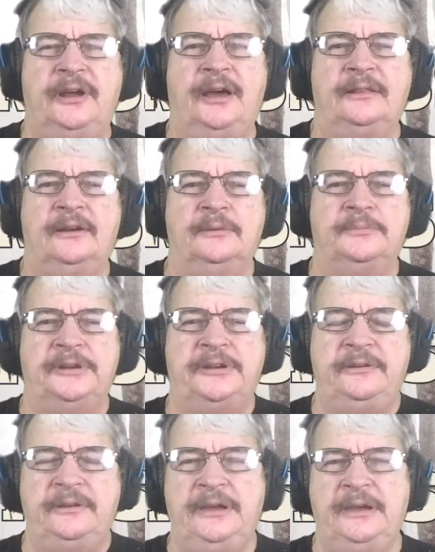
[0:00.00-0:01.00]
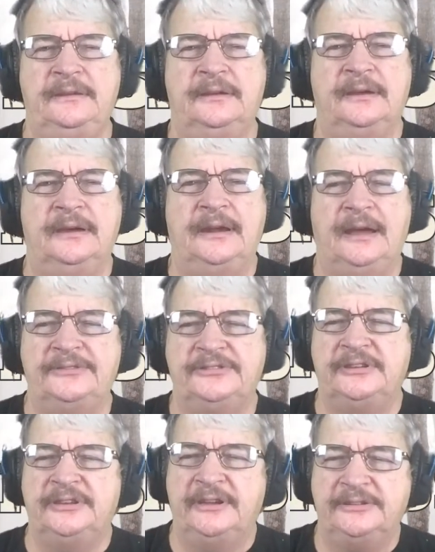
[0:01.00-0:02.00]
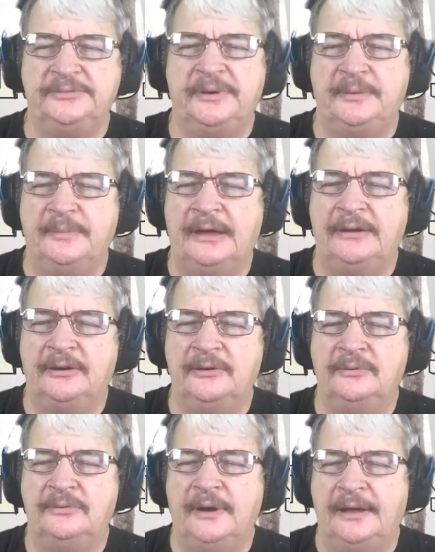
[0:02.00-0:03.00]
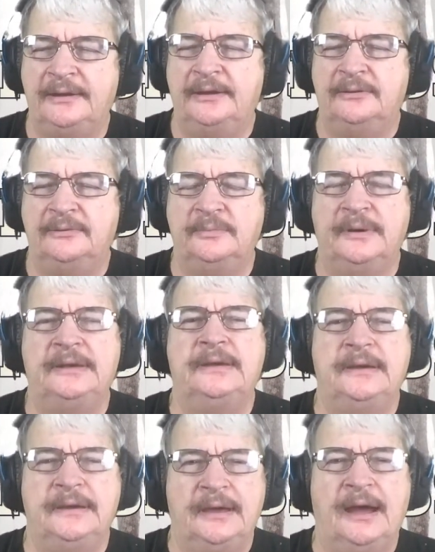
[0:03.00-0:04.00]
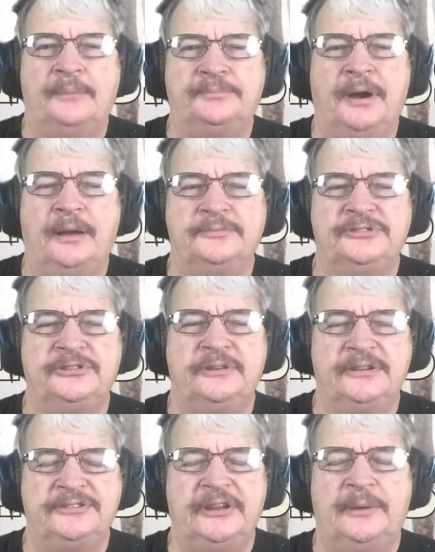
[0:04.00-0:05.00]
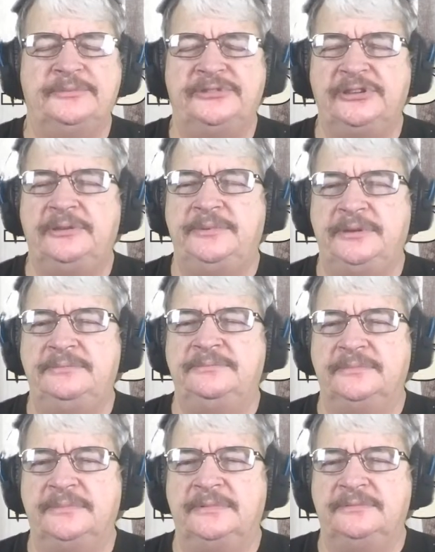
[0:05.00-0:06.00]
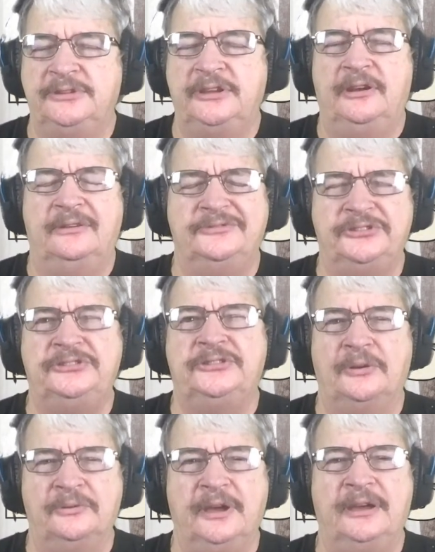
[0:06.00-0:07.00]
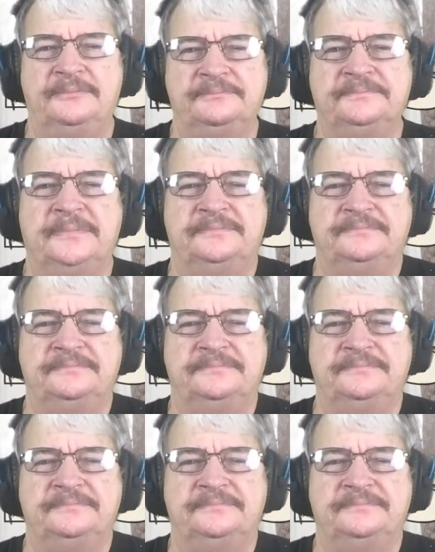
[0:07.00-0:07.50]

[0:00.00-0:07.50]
you know how long I've been hearing that? And I said, yes, ma'am, I know, but I promise you, next time you see me, she said, okay.